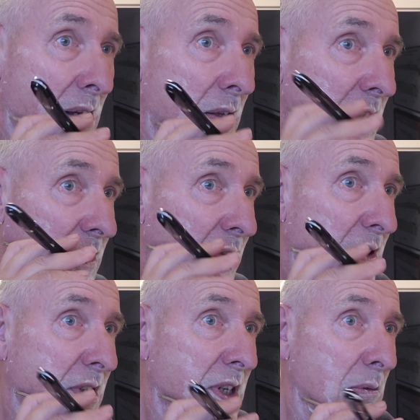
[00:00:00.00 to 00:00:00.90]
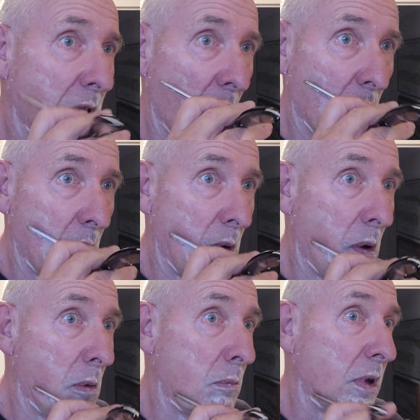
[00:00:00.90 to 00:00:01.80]
This is a very deeply hollow
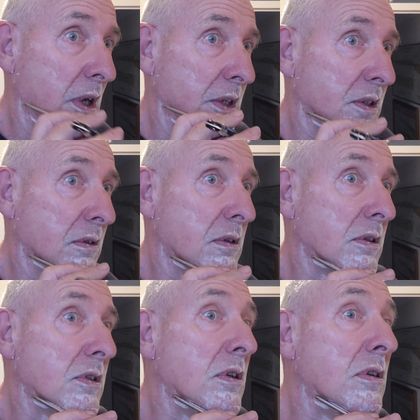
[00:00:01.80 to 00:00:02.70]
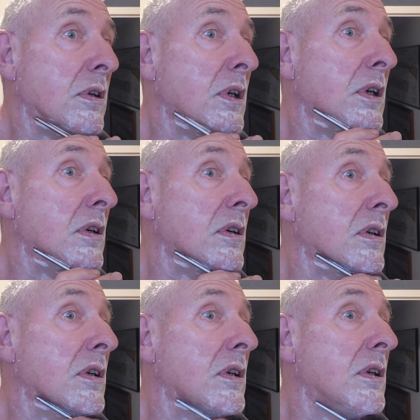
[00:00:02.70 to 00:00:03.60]
blade, so of course
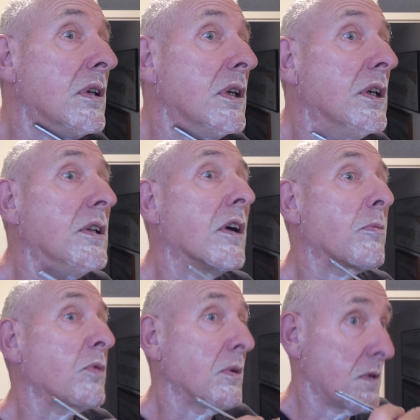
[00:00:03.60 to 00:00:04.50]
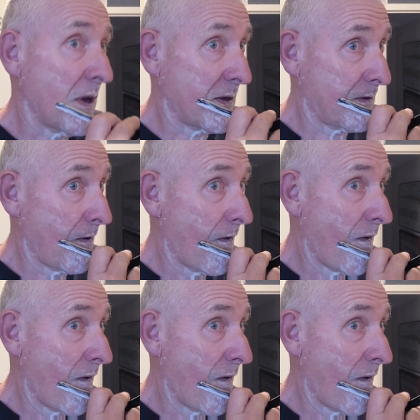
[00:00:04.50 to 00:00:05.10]
it does protest.